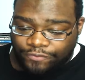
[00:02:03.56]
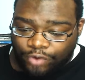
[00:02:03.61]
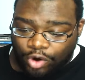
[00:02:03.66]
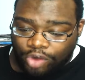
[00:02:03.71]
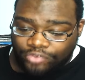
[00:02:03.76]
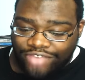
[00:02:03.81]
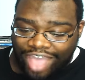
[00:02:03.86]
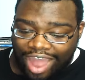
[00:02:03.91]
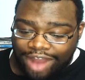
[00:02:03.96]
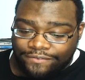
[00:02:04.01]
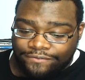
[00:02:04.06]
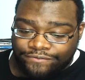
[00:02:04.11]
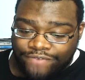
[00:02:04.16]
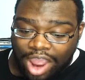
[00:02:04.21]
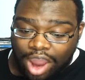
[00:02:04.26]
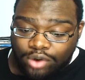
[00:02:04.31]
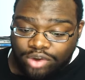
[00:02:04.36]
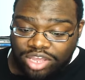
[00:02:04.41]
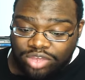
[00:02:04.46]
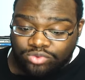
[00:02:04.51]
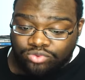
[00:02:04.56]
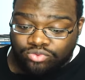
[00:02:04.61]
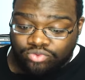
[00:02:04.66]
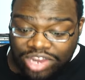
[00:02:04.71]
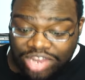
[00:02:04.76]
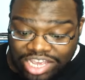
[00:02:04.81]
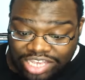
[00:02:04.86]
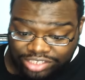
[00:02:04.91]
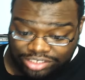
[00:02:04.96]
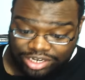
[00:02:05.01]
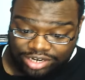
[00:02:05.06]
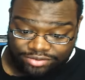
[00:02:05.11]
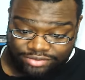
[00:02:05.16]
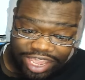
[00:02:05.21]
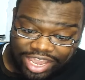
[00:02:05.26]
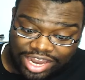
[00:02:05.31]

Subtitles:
for that very reason.